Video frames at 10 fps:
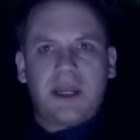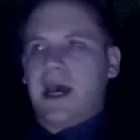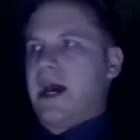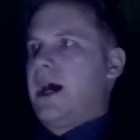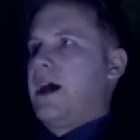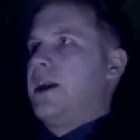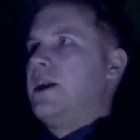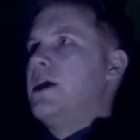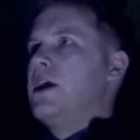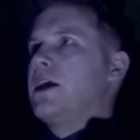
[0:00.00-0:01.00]
can
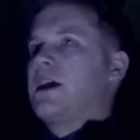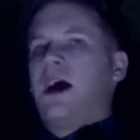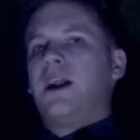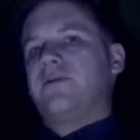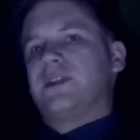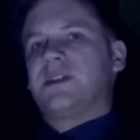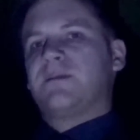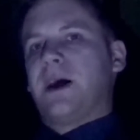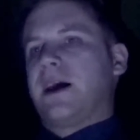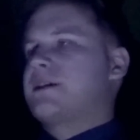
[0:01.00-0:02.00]
garner
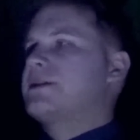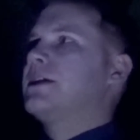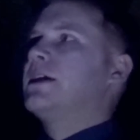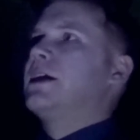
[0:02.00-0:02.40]
respect,